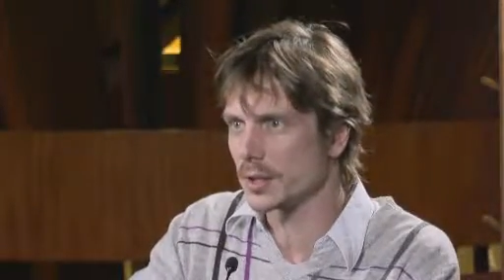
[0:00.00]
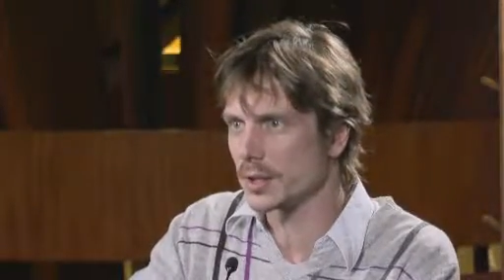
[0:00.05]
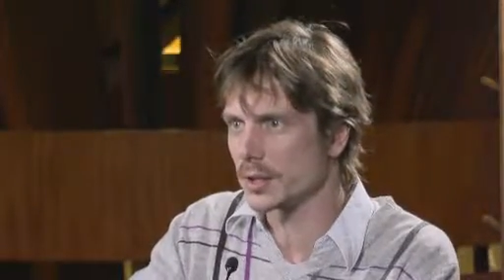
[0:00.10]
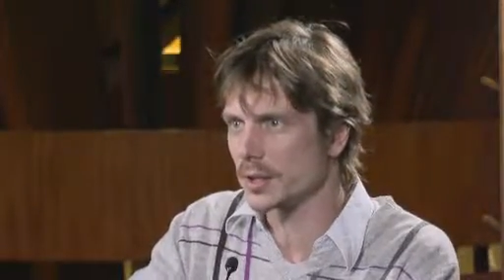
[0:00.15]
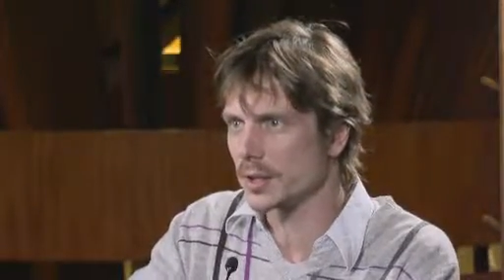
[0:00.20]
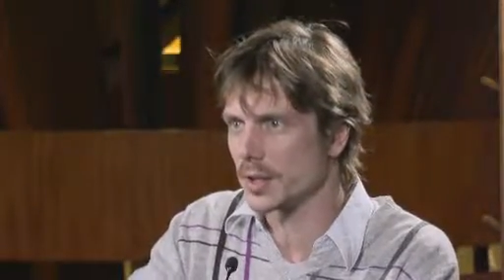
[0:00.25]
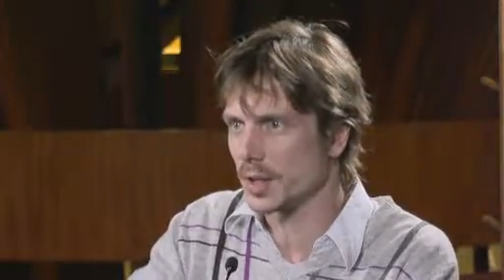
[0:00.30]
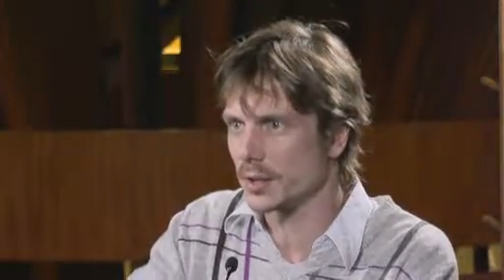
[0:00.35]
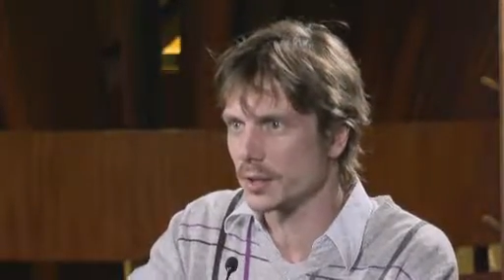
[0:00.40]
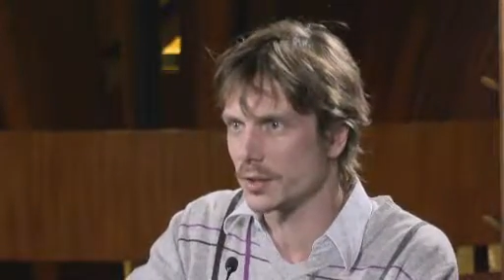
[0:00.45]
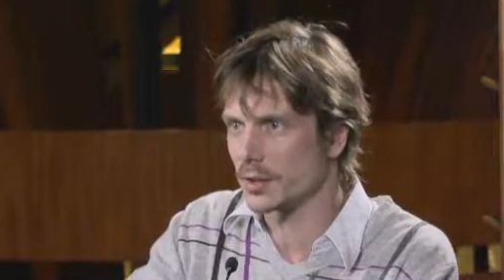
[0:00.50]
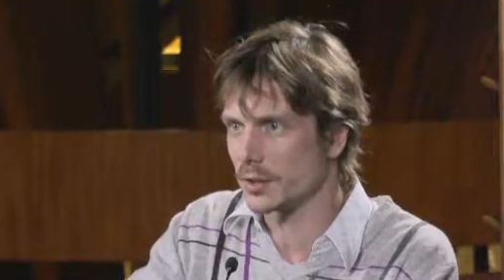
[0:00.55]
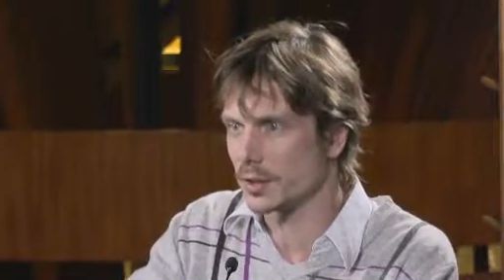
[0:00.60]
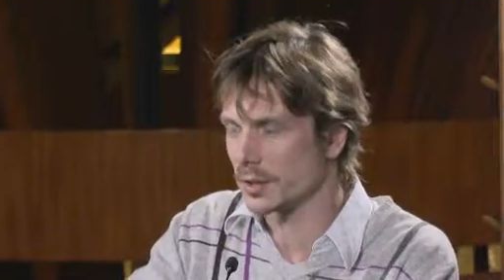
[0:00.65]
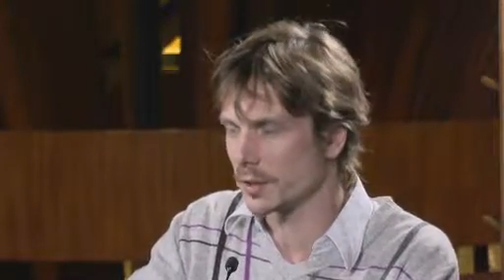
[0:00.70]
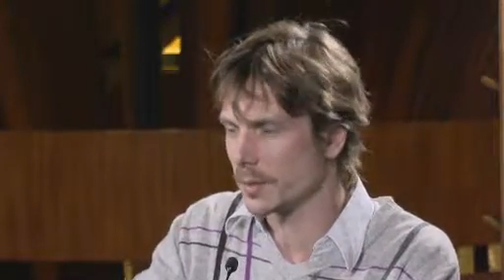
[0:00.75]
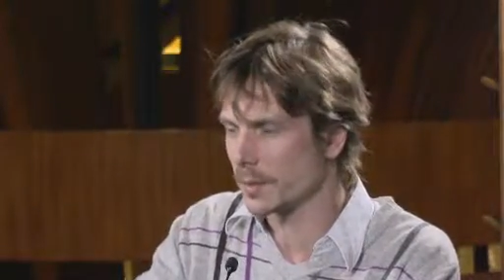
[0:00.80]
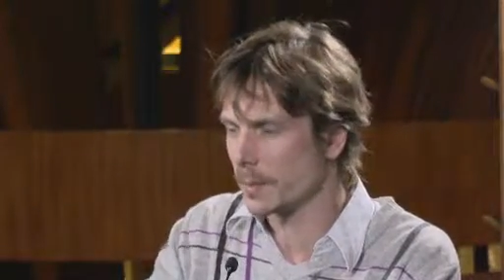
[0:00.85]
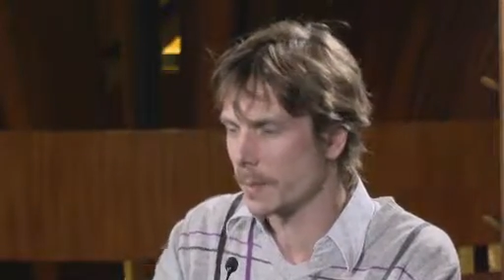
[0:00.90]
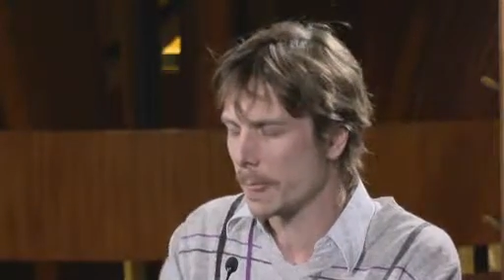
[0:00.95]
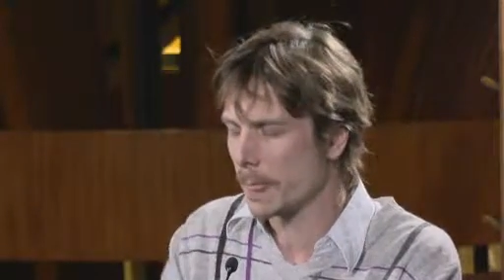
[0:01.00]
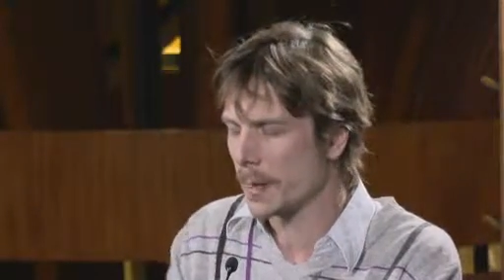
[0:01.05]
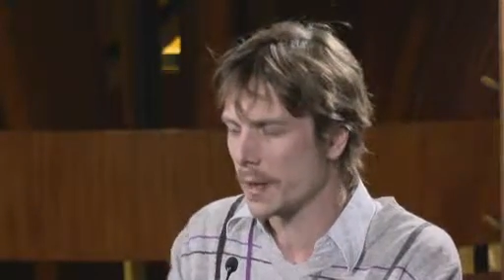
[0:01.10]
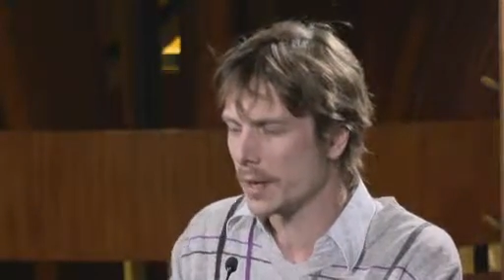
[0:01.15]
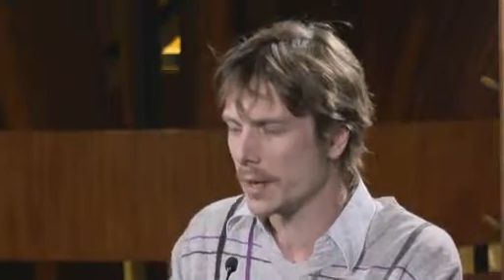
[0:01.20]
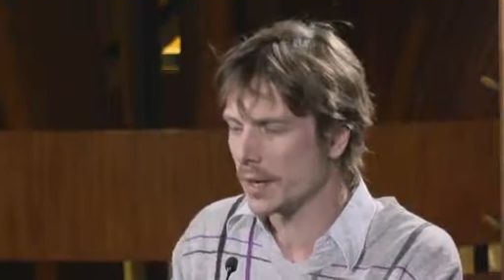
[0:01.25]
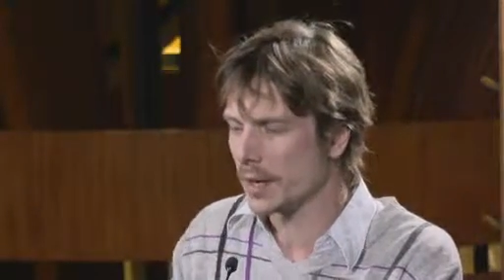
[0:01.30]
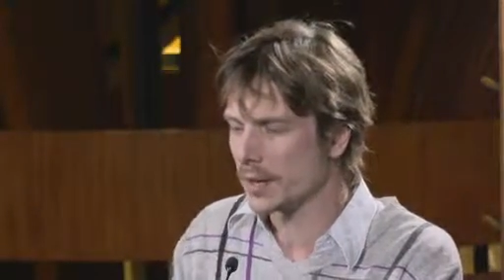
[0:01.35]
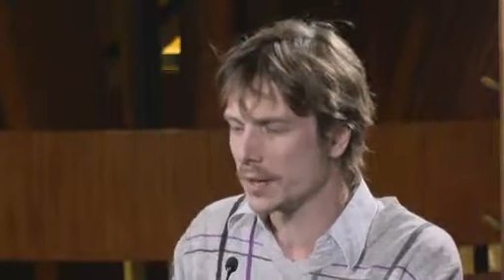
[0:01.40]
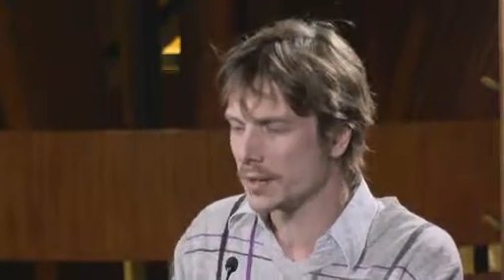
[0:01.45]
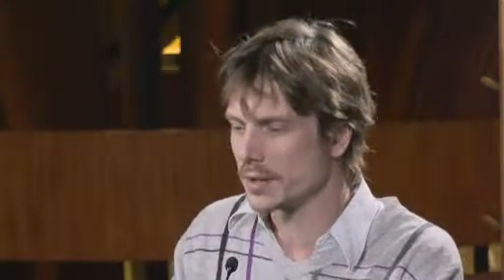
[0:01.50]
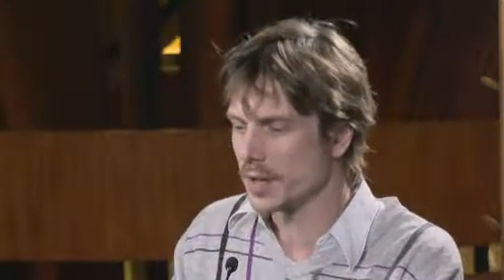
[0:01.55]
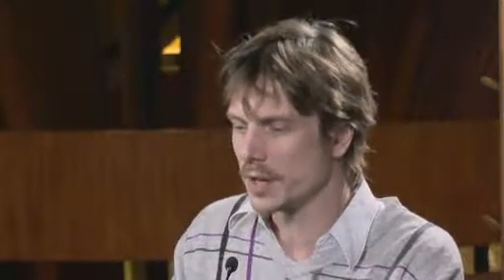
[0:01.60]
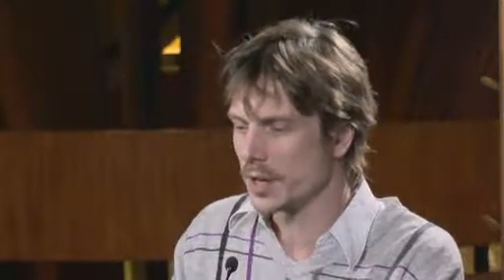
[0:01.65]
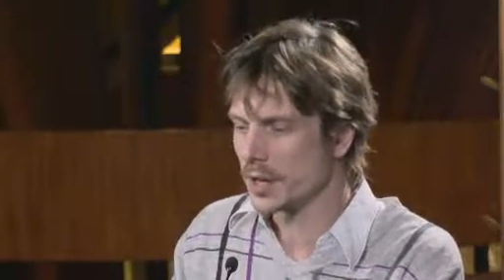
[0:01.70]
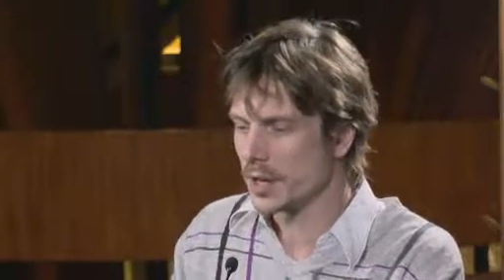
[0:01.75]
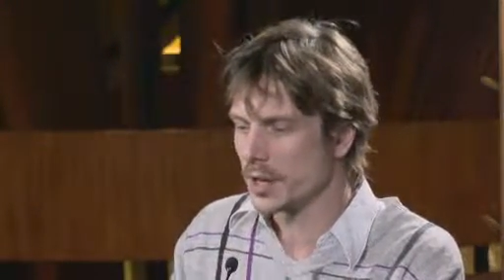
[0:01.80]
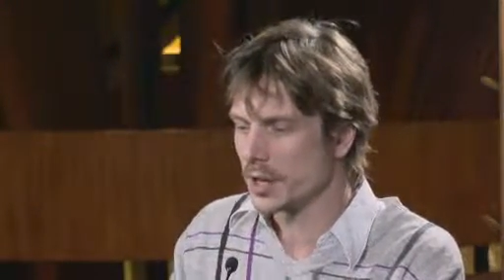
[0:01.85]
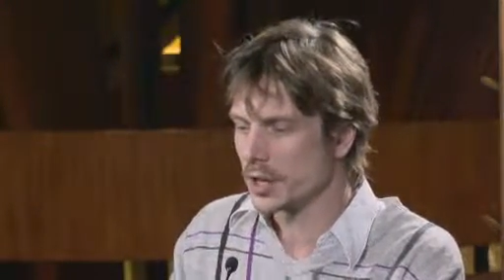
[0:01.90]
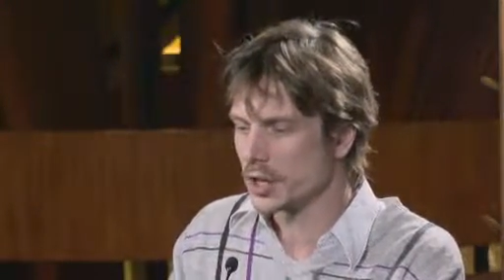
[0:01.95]
sectors is
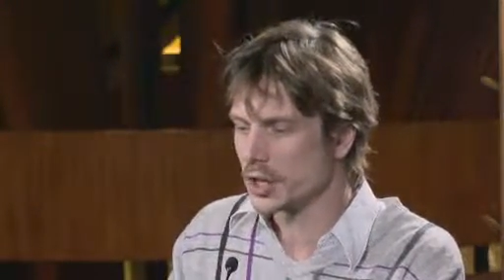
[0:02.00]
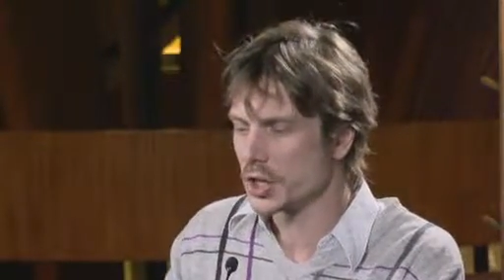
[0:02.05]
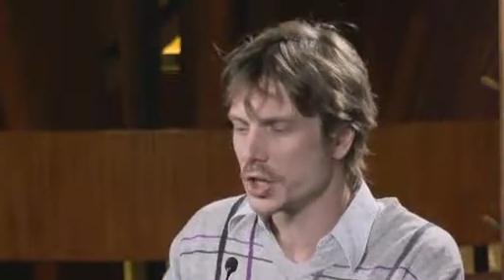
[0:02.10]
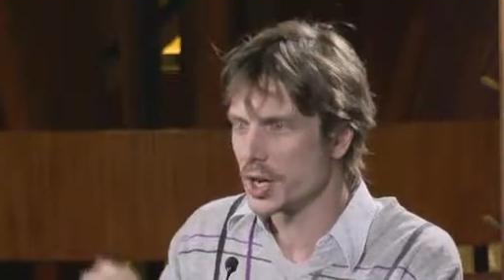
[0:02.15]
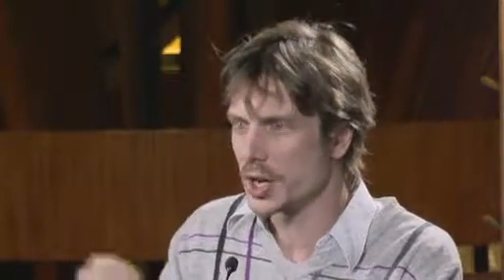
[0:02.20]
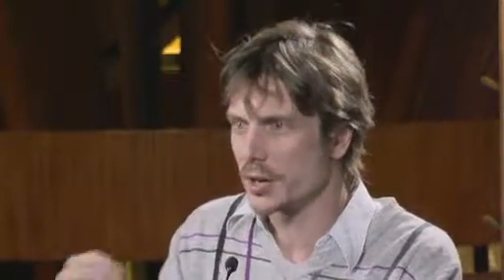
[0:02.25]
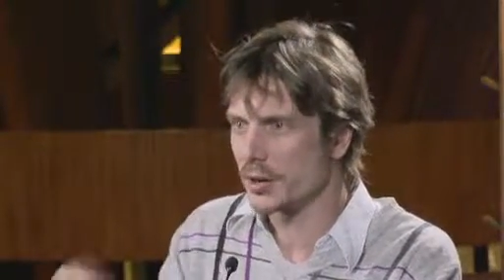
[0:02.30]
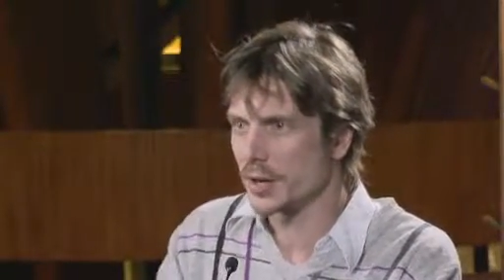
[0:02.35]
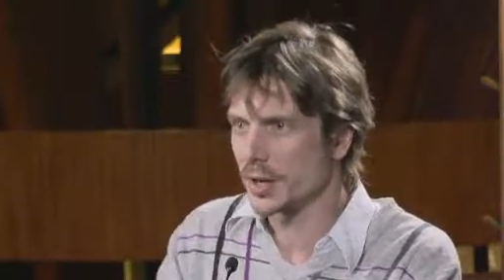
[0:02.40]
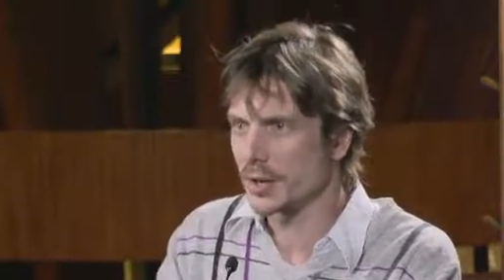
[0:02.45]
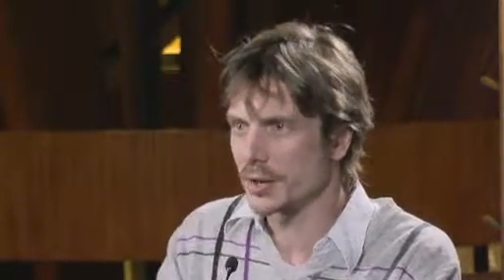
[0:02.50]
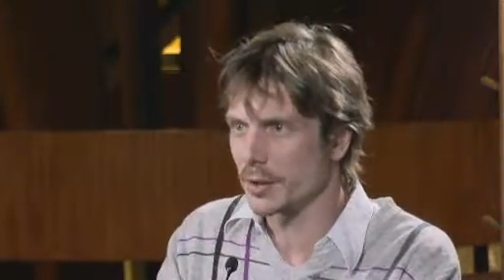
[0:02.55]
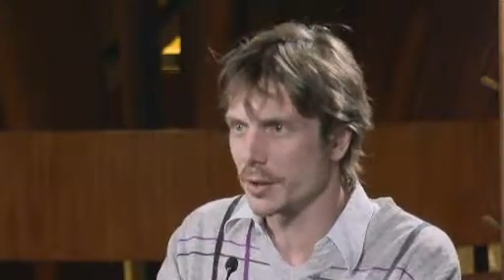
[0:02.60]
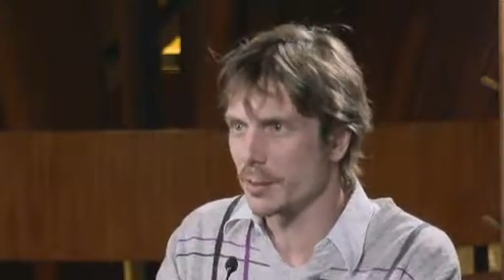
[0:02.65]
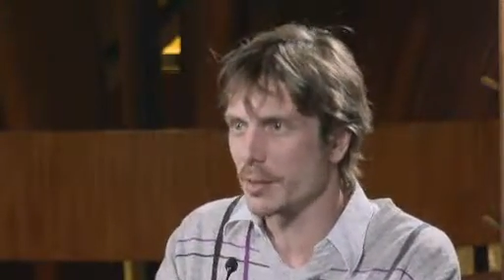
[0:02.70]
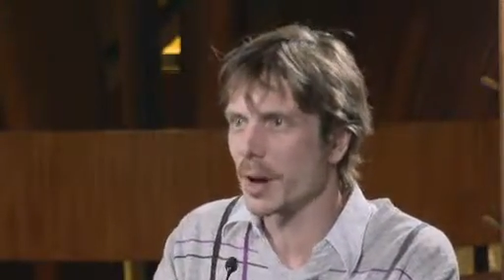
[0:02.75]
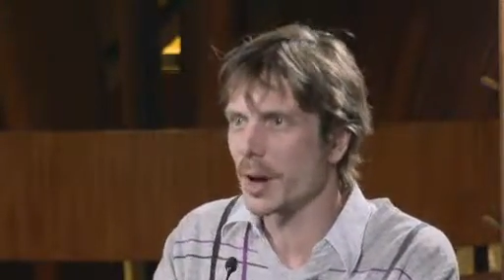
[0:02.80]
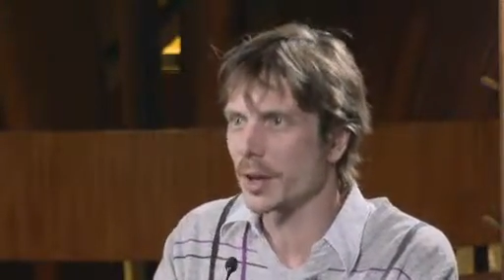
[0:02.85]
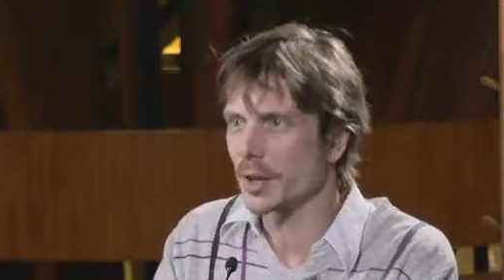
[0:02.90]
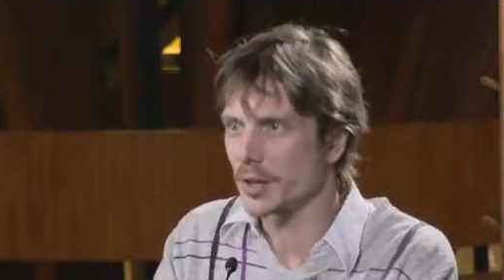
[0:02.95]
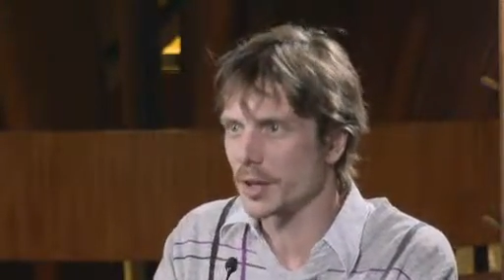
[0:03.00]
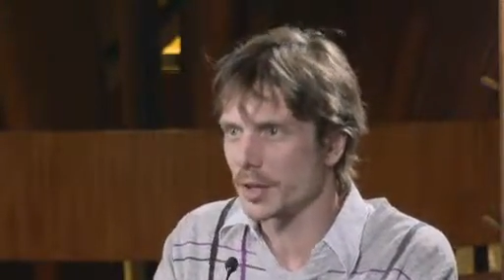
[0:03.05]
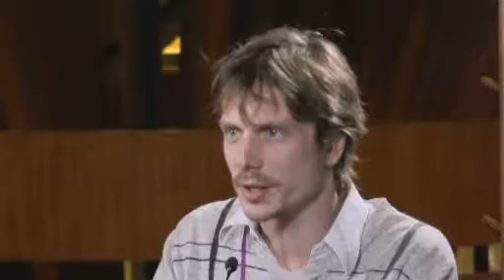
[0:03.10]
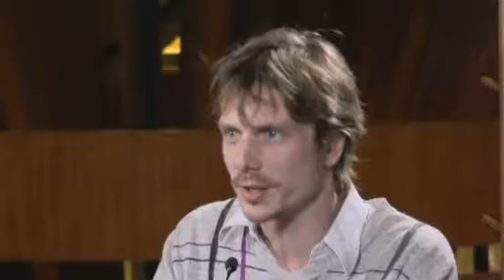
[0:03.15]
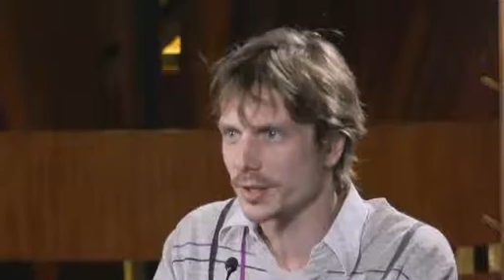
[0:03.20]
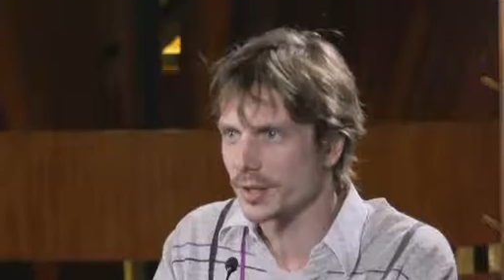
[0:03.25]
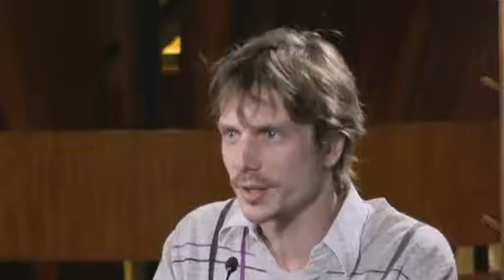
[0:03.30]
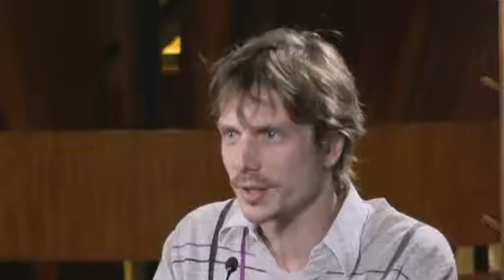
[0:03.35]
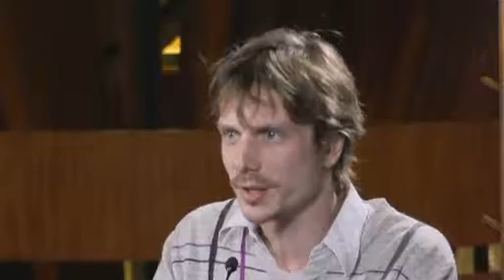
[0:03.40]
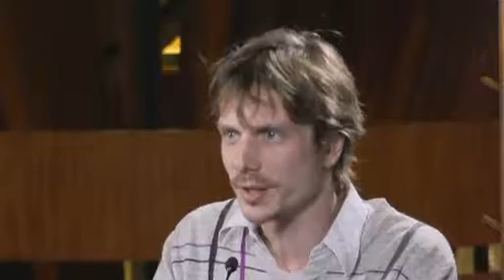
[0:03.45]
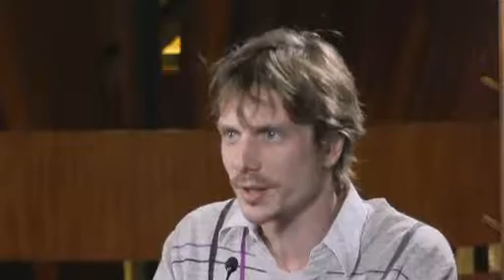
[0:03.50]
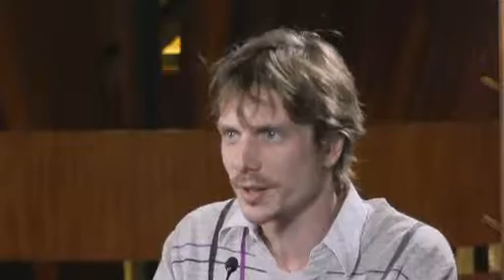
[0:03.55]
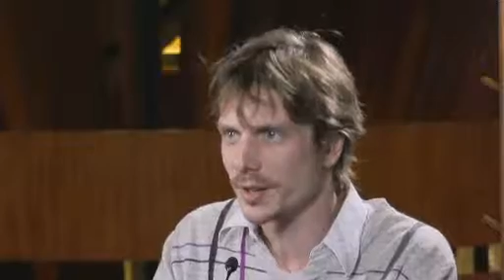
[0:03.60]
sharing the market